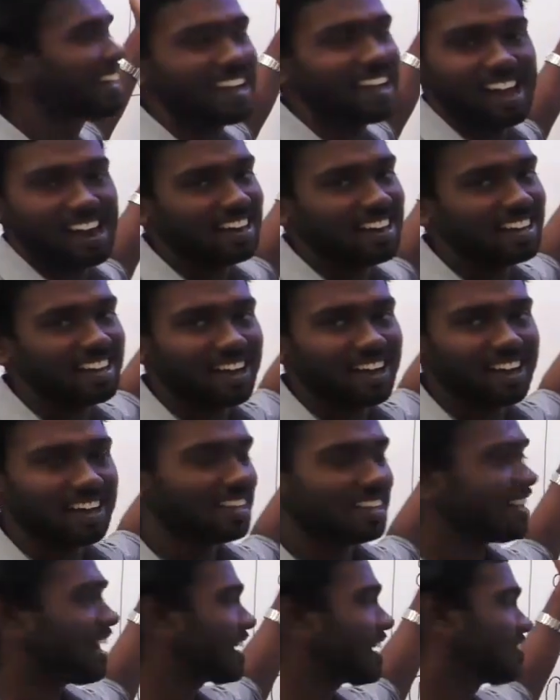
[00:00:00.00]
and
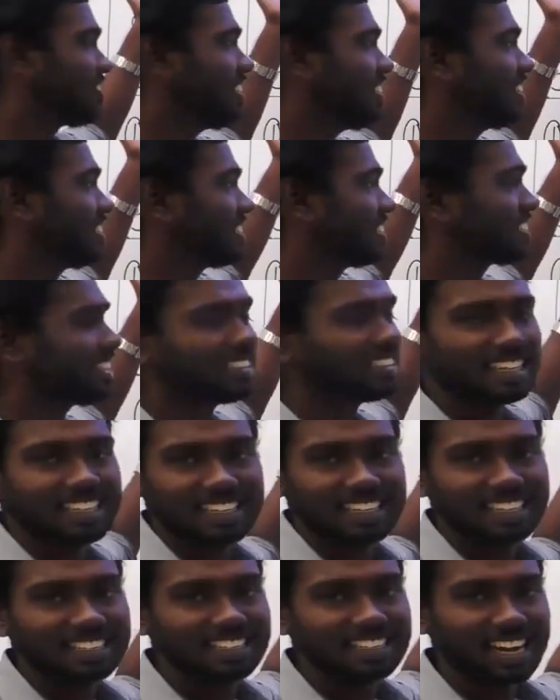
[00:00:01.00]
actually this is a
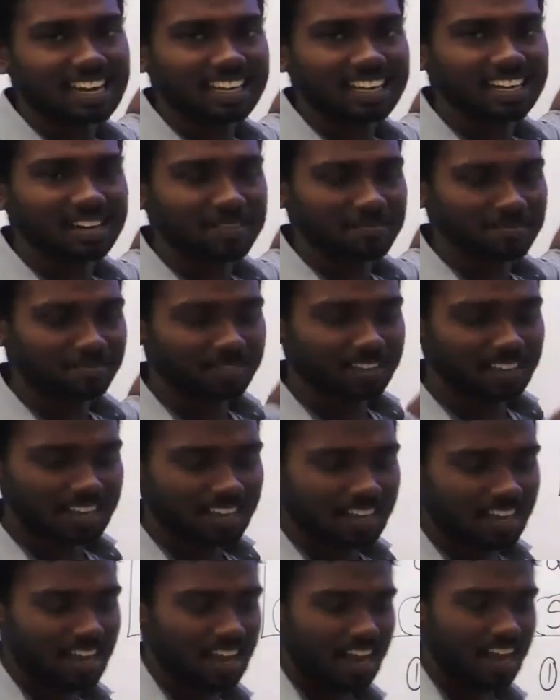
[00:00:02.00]
sentence anagram.
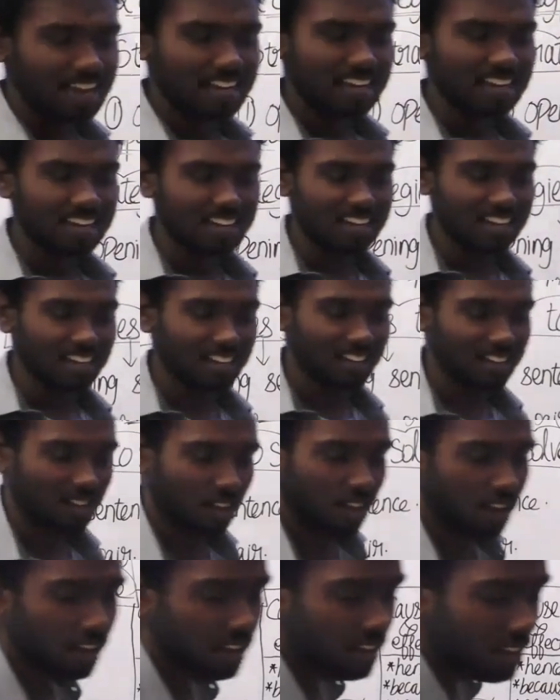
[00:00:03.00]
And
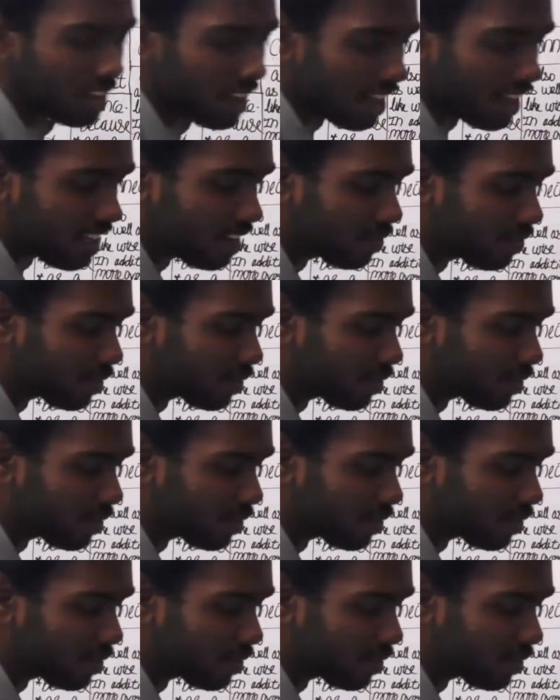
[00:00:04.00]
this